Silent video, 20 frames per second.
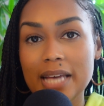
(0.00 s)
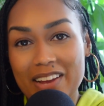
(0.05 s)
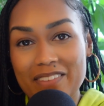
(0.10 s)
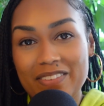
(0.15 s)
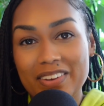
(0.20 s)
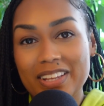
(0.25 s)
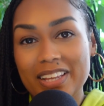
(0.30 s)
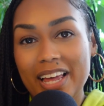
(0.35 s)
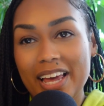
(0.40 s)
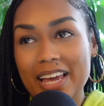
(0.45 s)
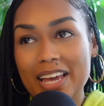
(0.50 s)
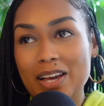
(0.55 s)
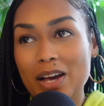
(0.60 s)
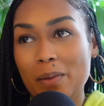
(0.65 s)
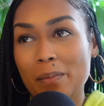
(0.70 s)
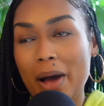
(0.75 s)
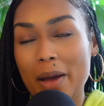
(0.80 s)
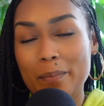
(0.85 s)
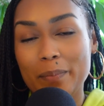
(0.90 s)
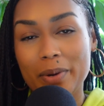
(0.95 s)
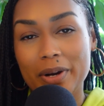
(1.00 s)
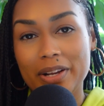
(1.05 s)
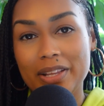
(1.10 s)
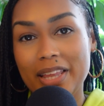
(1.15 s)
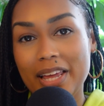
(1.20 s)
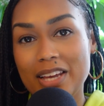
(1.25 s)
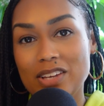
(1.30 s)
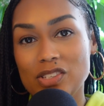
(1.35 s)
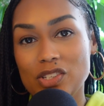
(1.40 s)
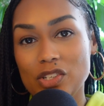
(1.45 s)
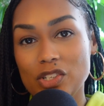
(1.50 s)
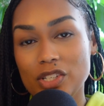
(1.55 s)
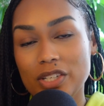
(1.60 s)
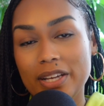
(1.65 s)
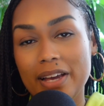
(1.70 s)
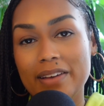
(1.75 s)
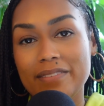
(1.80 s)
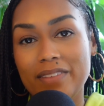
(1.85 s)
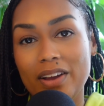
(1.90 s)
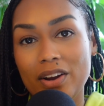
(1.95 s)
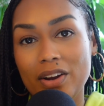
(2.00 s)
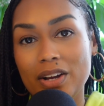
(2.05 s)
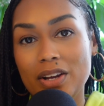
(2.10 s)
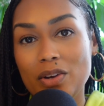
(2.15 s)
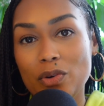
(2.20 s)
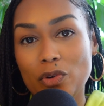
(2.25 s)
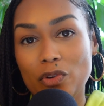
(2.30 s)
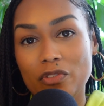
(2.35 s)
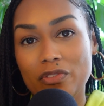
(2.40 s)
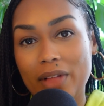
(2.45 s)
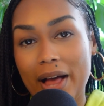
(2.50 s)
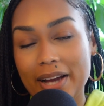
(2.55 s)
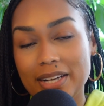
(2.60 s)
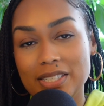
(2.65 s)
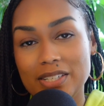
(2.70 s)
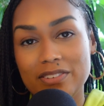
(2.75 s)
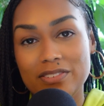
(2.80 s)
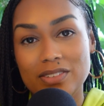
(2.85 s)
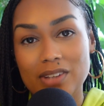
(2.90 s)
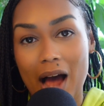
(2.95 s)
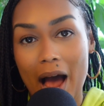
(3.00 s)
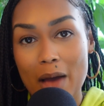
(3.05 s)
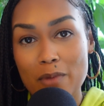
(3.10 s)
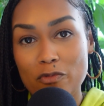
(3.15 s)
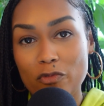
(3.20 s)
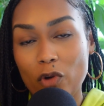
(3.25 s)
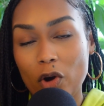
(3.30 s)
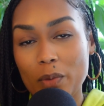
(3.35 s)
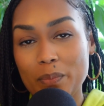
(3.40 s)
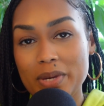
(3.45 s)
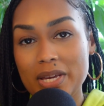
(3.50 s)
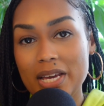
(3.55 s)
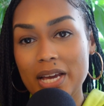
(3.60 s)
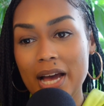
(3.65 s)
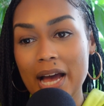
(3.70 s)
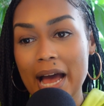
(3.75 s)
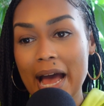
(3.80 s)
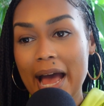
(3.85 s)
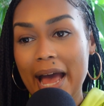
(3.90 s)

I feel like my birthday is usually a very reflective time for me,